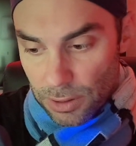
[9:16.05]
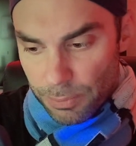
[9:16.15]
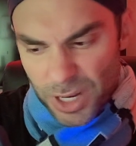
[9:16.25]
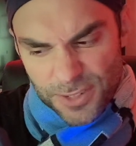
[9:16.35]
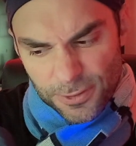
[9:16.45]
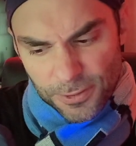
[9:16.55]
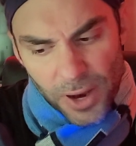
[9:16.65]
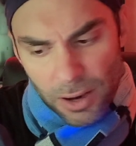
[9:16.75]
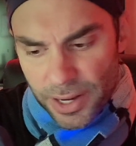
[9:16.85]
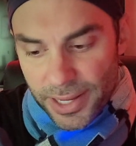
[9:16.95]
but it's
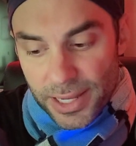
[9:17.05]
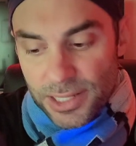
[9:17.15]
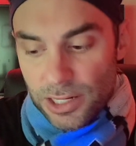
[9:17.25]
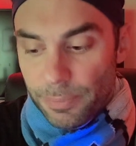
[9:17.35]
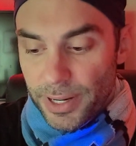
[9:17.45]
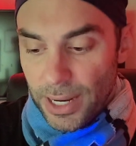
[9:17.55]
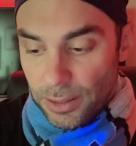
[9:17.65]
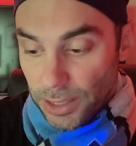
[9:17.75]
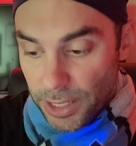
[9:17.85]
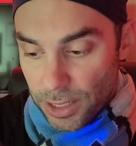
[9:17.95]
very easy to pick out
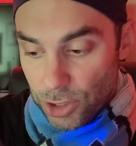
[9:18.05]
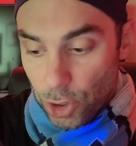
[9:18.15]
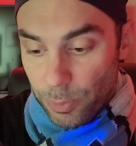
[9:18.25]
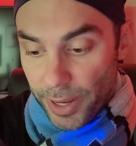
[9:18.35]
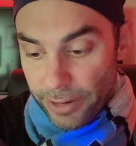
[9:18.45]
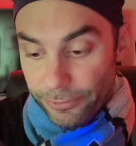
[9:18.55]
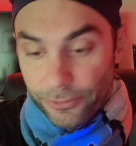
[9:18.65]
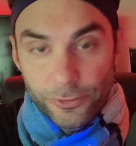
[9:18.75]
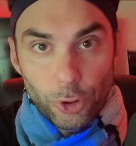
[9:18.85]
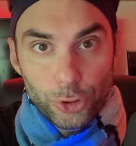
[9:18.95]
the kids who pay
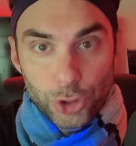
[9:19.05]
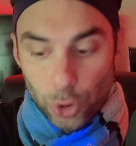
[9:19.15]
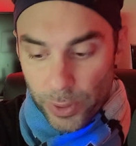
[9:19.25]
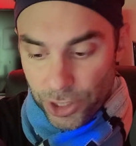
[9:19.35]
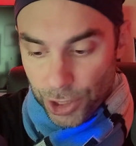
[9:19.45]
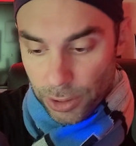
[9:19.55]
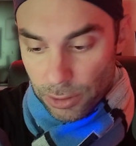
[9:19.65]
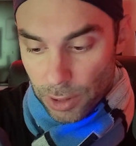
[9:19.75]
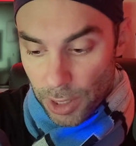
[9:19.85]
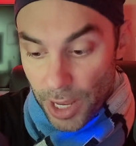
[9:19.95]
full tuition
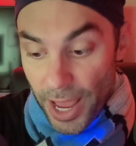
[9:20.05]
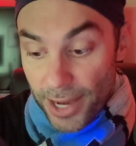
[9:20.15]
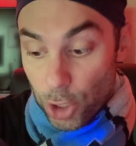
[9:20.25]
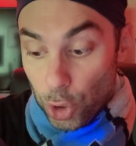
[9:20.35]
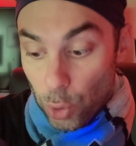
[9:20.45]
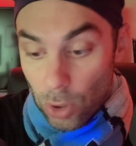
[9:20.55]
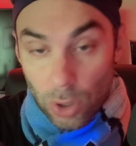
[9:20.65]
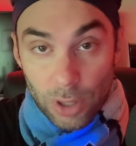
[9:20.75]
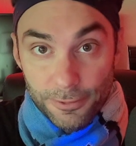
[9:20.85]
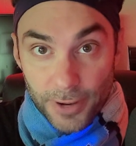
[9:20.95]
and who are
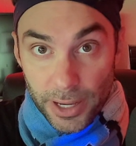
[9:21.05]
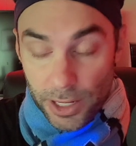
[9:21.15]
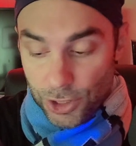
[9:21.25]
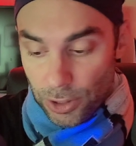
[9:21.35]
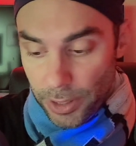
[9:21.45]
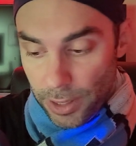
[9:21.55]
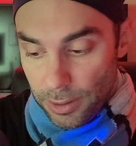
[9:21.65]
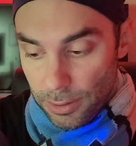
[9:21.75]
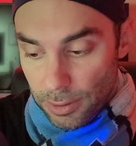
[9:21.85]
on financial aid.